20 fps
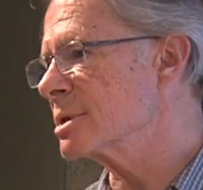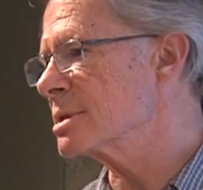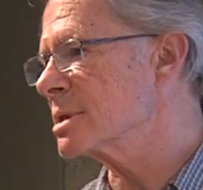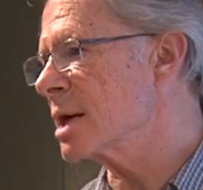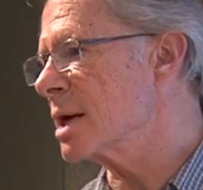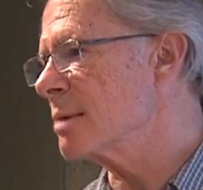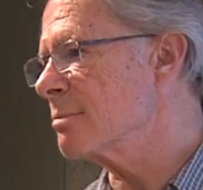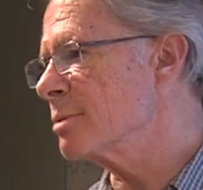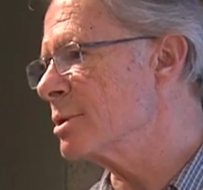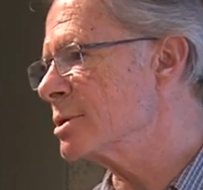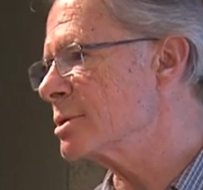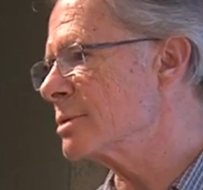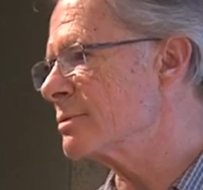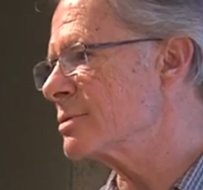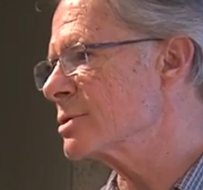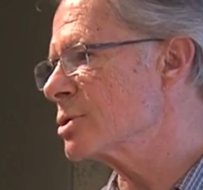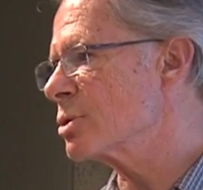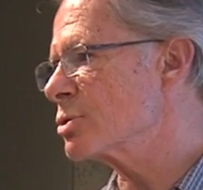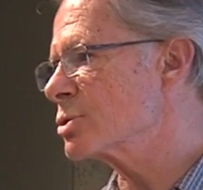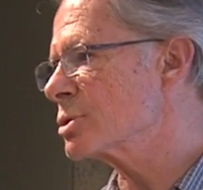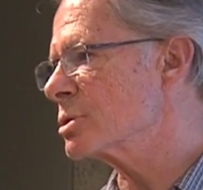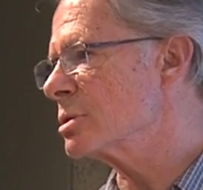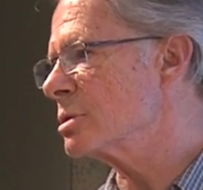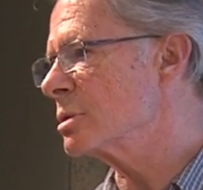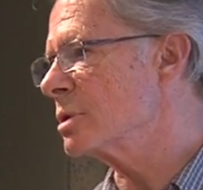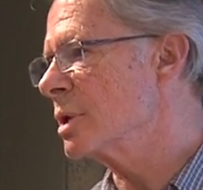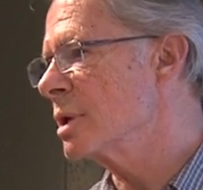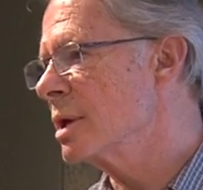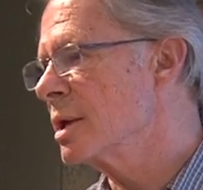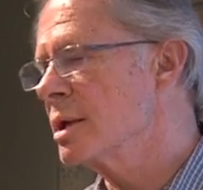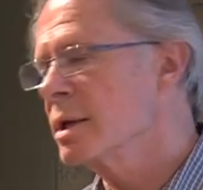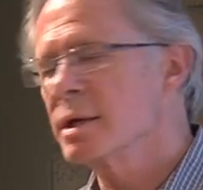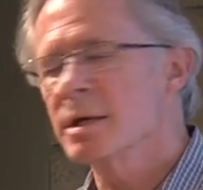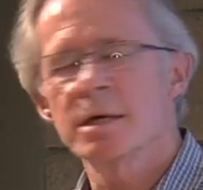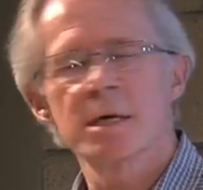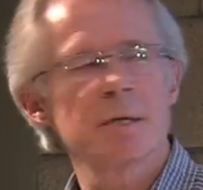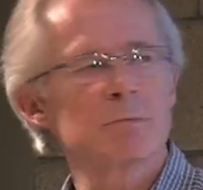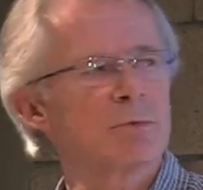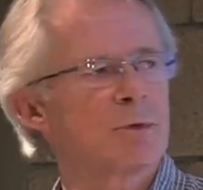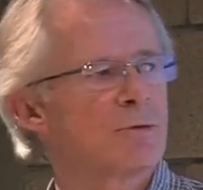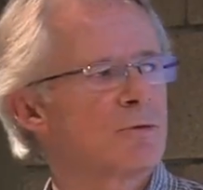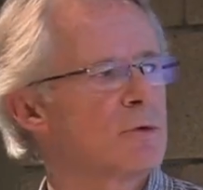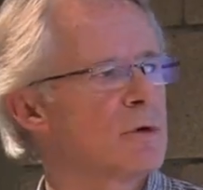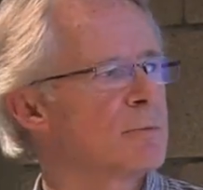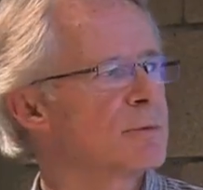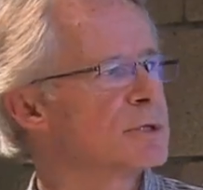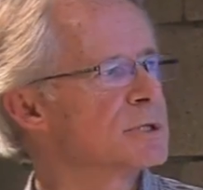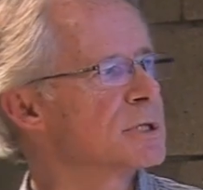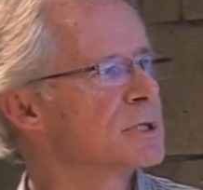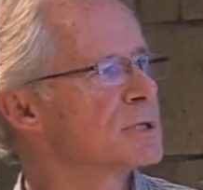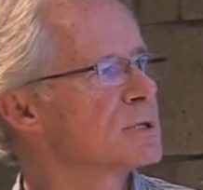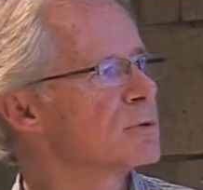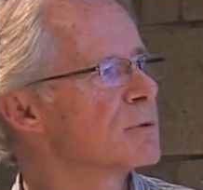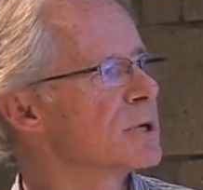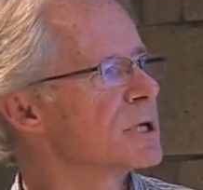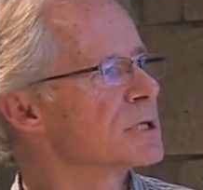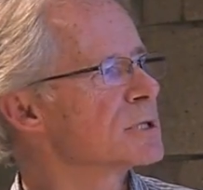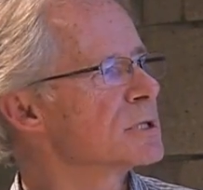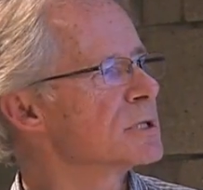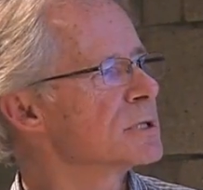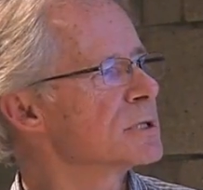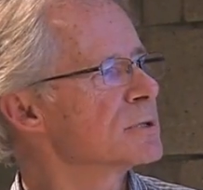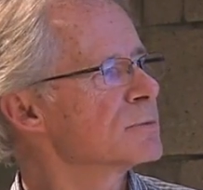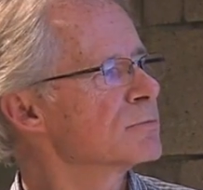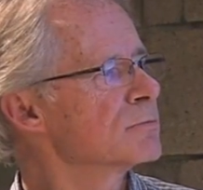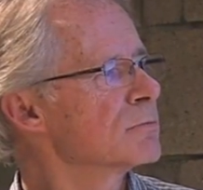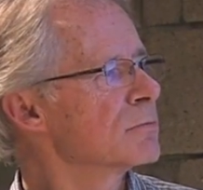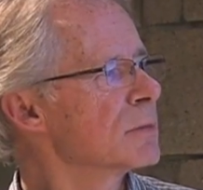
examples of social and performance situations.